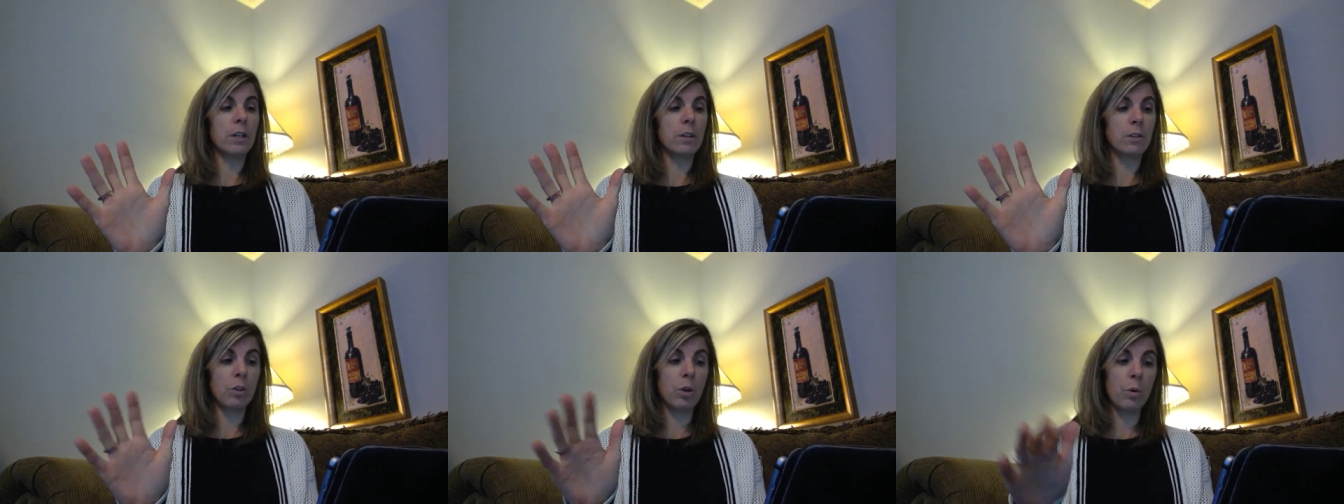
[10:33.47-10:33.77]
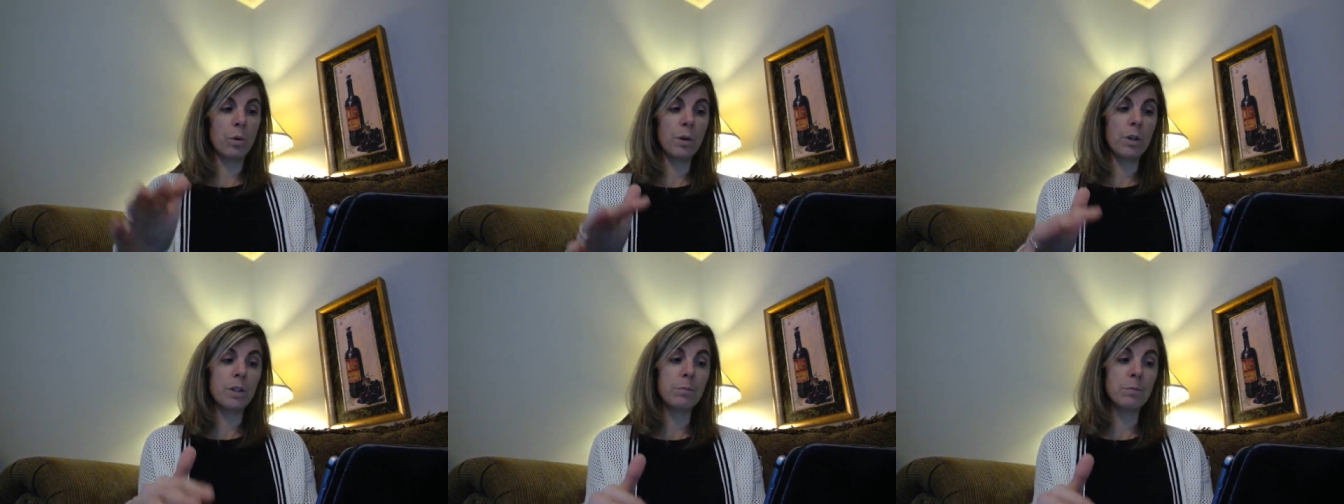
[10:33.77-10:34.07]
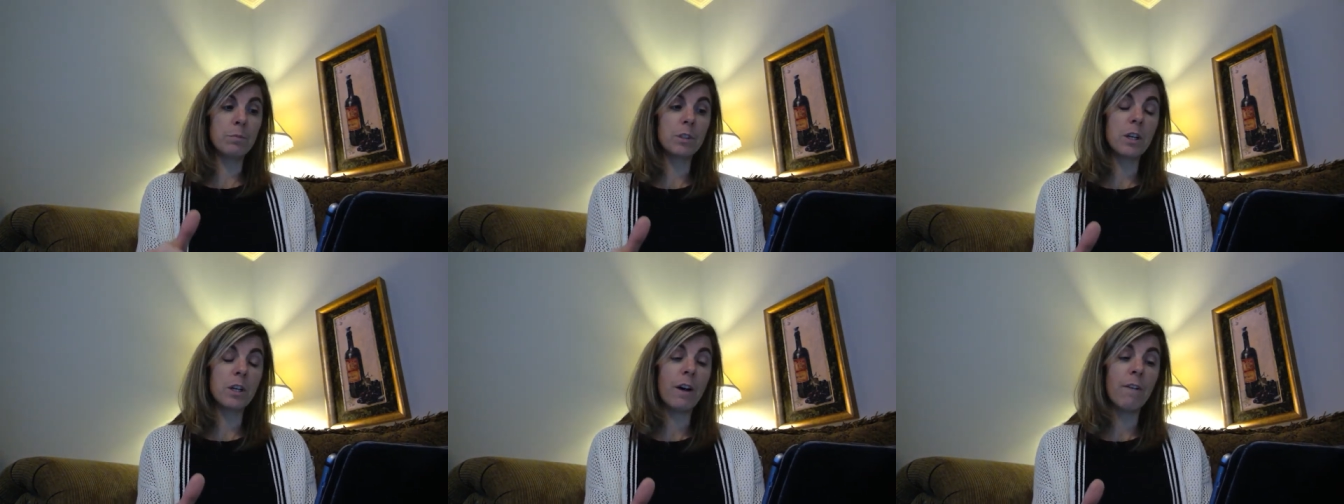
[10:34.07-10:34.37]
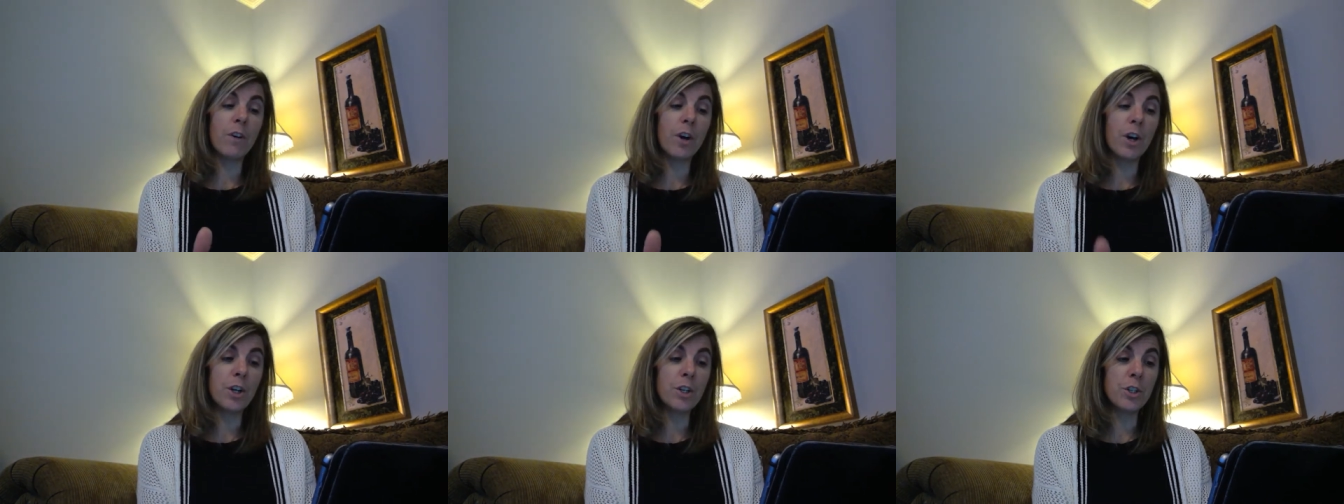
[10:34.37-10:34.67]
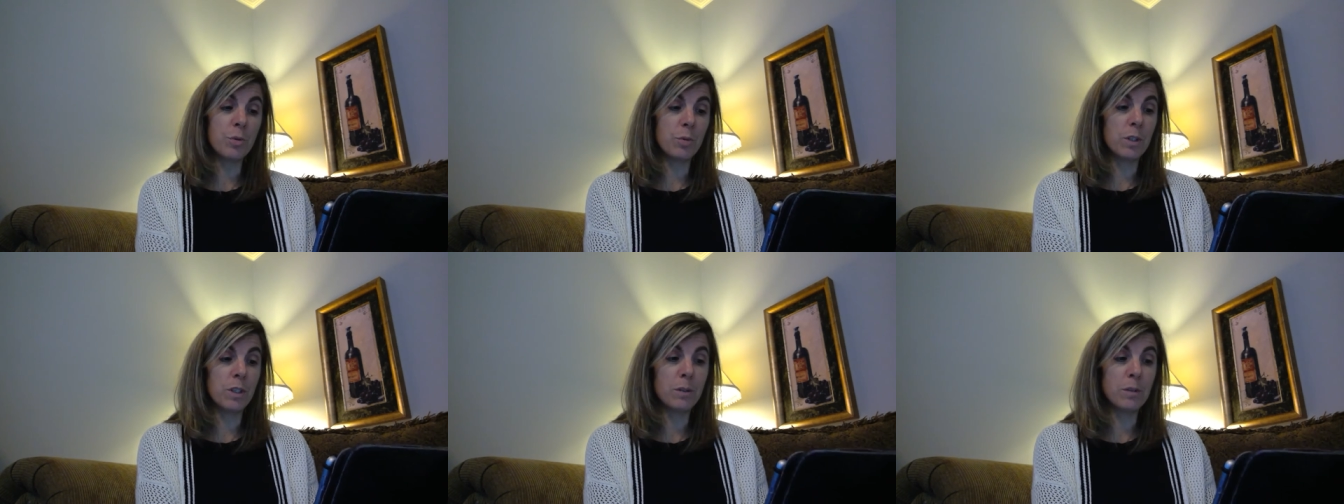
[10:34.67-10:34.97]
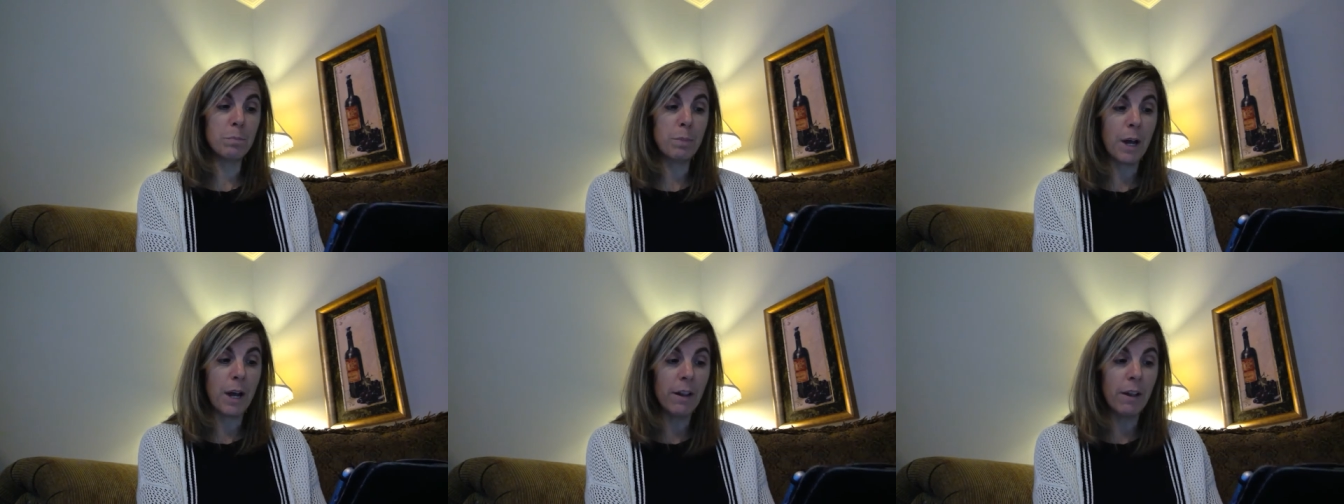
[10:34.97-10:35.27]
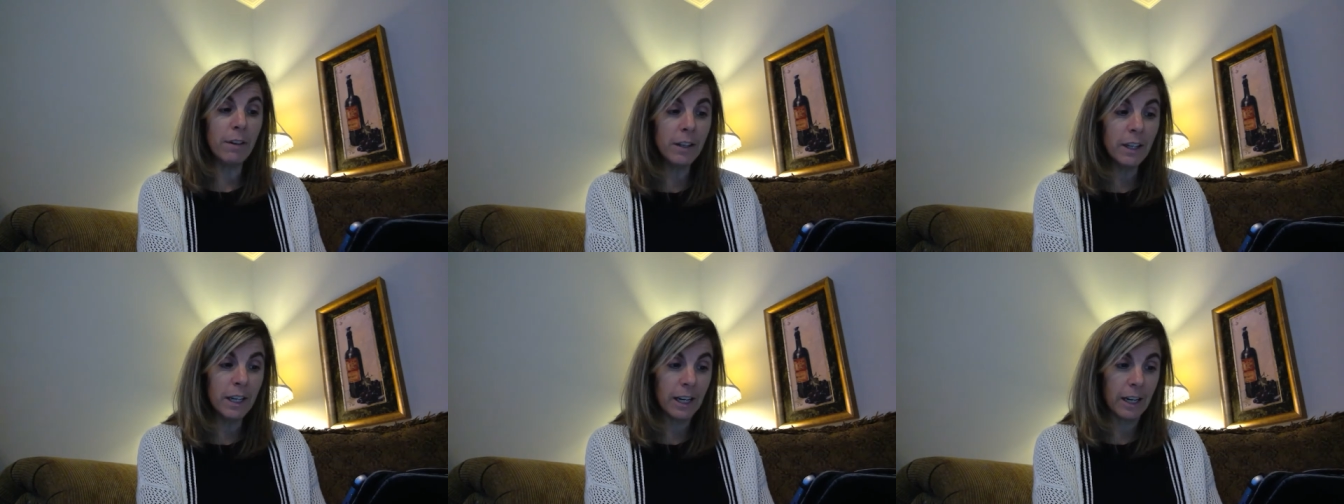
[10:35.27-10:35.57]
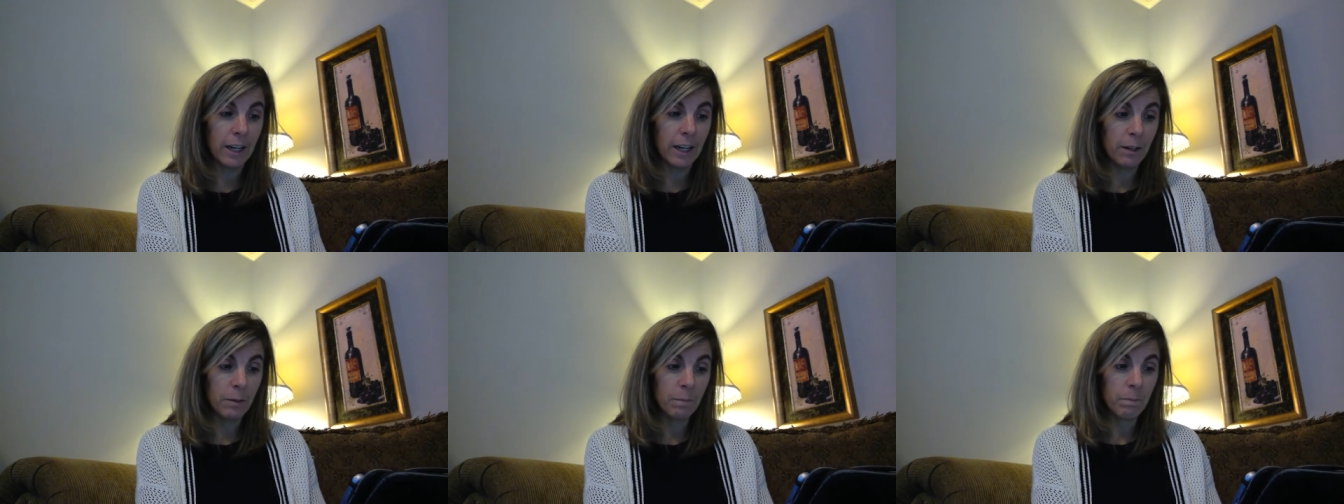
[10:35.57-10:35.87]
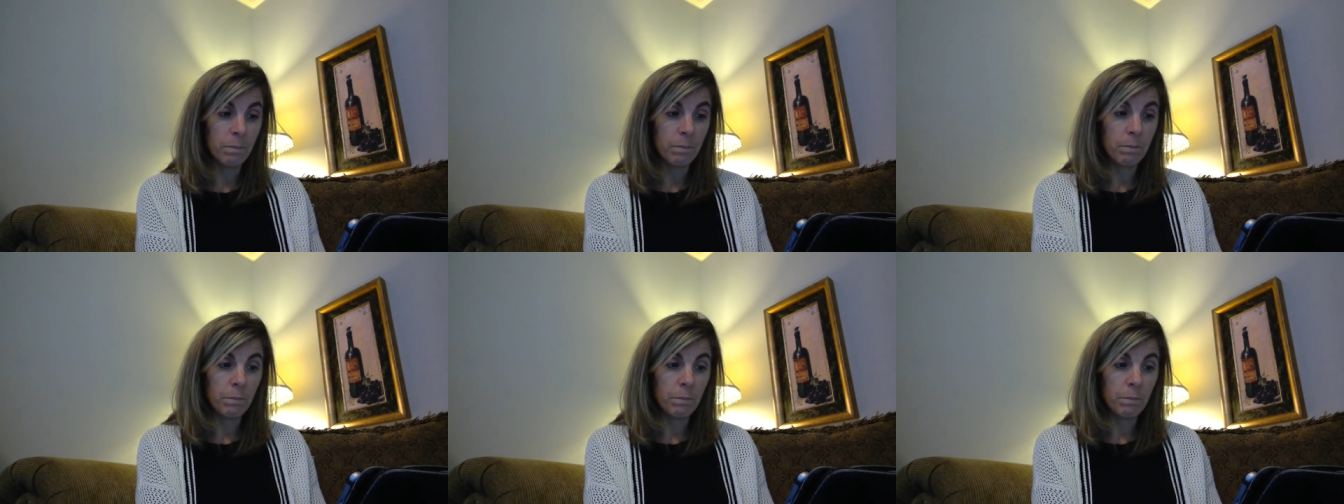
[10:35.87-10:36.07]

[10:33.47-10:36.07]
and lowered himself onto his belly.